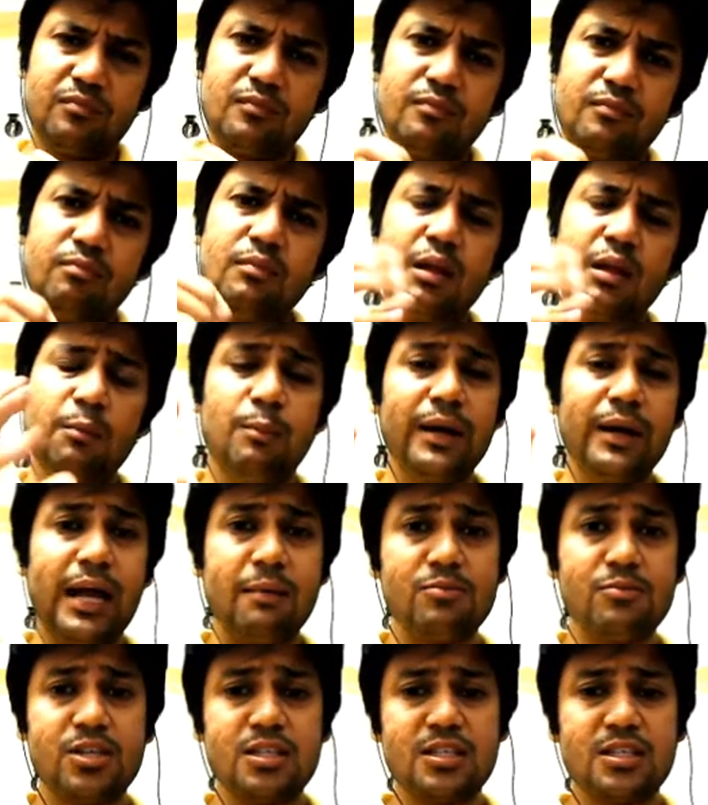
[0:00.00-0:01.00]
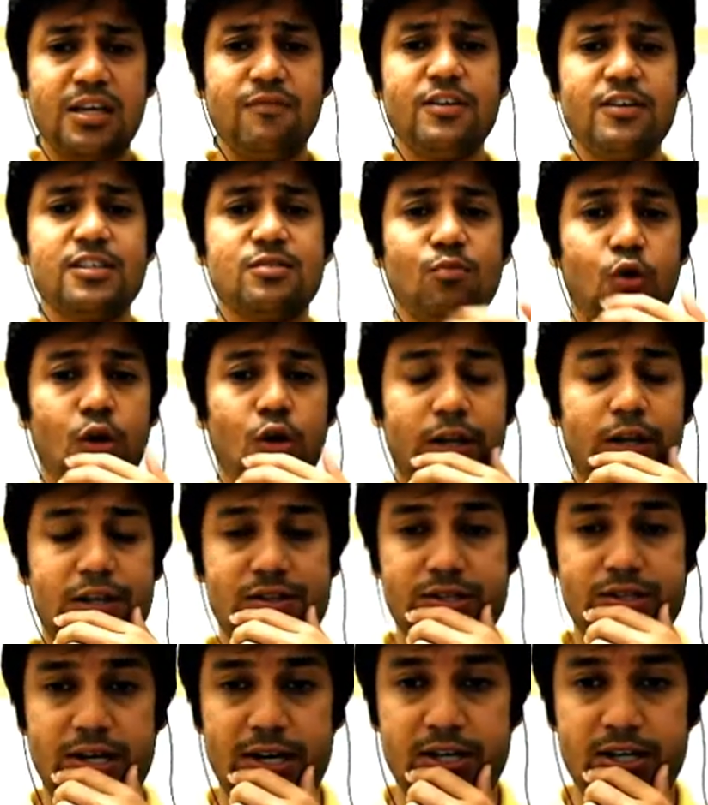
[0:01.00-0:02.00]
but I'm just giving small insights.